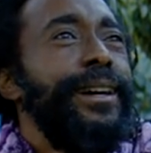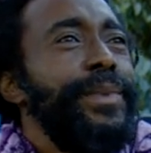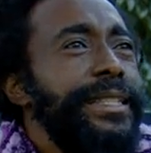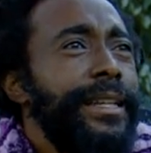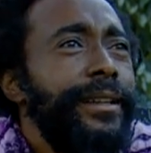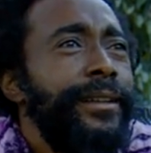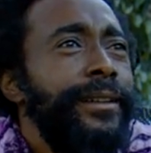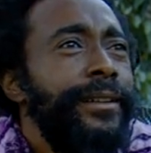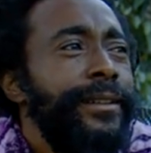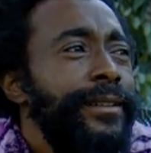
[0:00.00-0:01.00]
I'm gonna say,
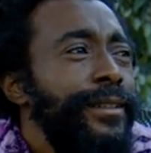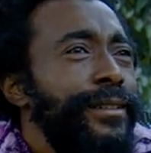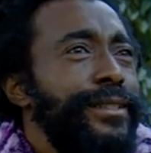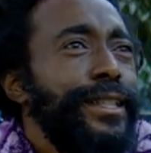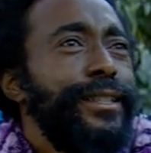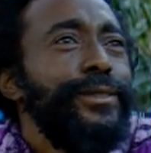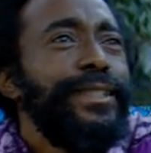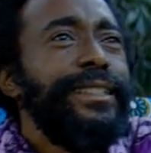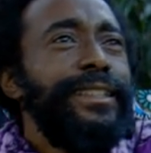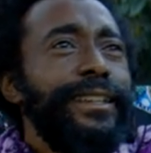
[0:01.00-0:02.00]
so you use
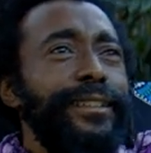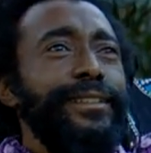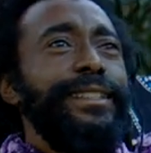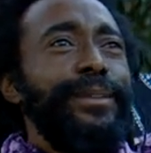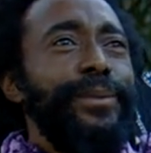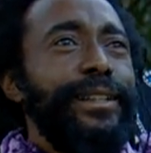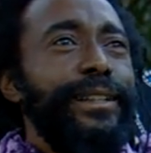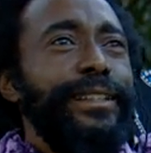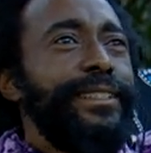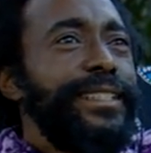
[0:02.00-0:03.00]
a take and tell me,
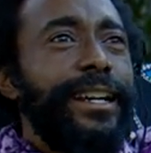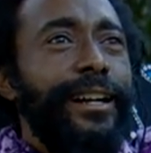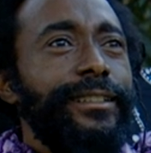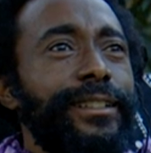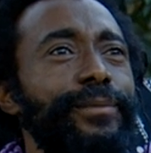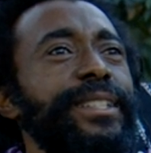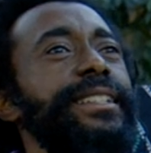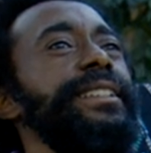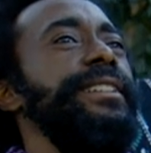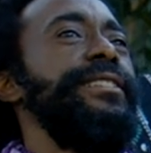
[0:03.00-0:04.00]
you know, say action. And I
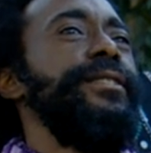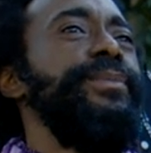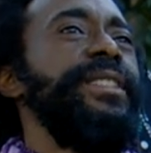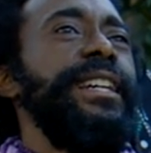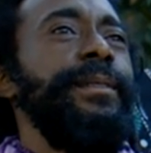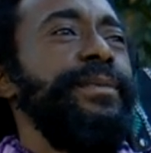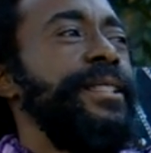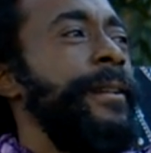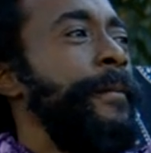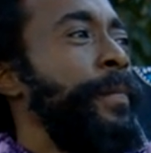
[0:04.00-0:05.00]
say, yes,
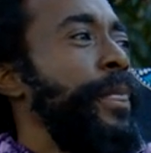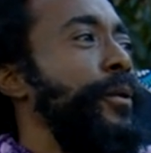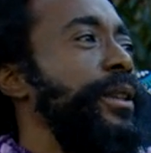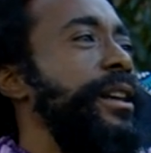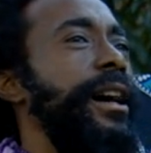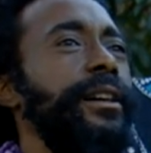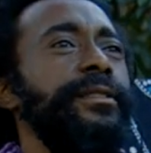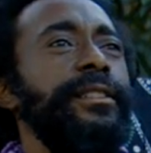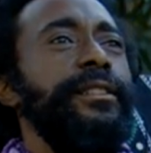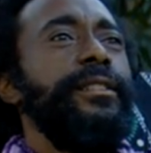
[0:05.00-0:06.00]
sometimes when the
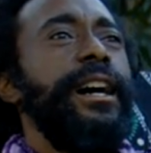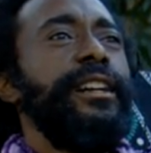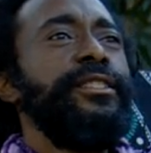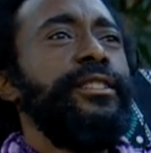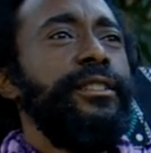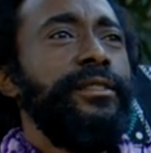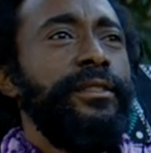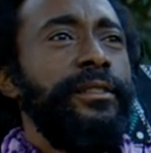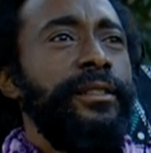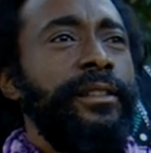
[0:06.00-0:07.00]
actor hear action,